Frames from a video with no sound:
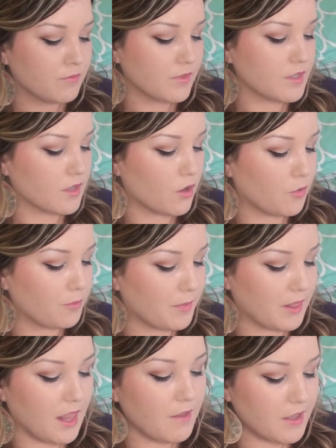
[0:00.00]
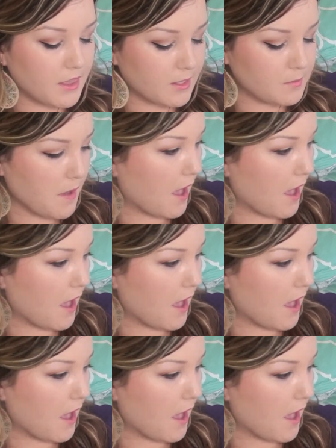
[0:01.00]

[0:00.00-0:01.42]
So, been loving this